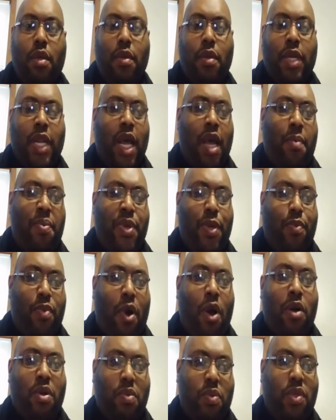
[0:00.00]
Now
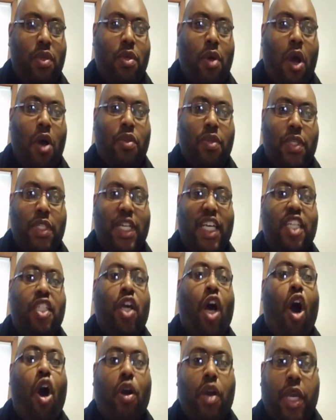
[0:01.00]
people all we also say
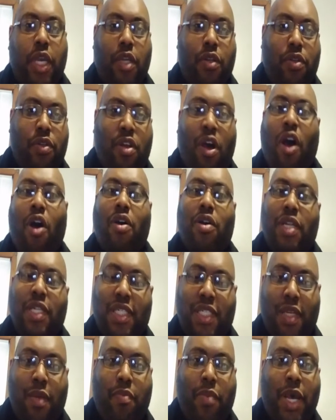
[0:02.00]
talking, talking to
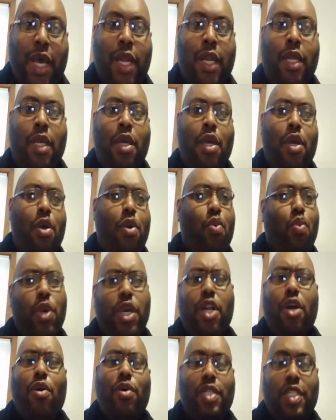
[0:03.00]
somebody.
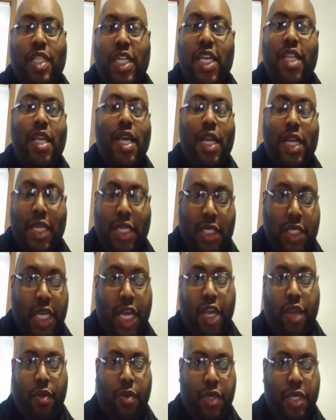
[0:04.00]
We don't see that as
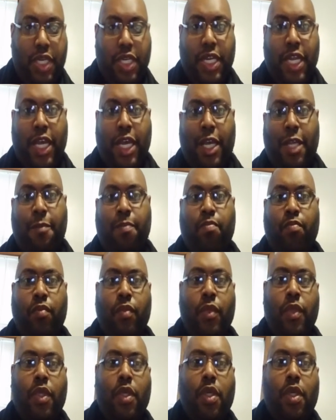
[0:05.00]
sacred today.
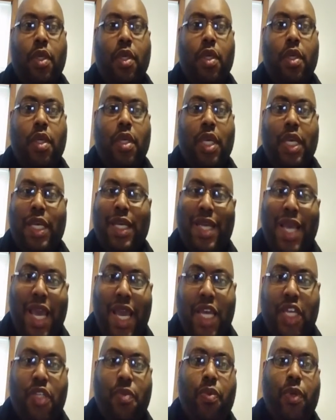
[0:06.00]

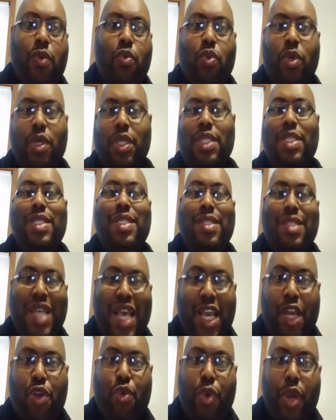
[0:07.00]
Engagement was
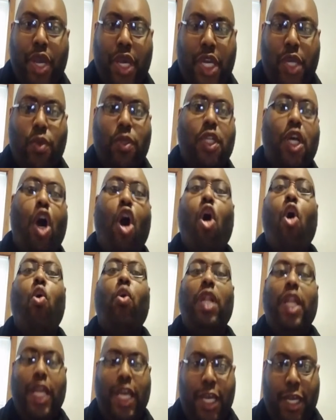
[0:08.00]
sacred; it was
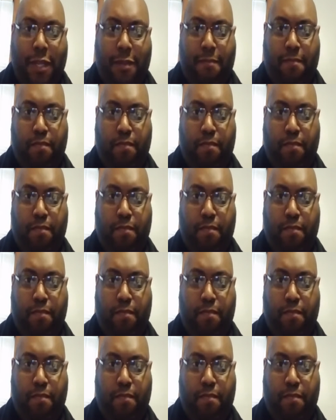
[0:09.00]
holy.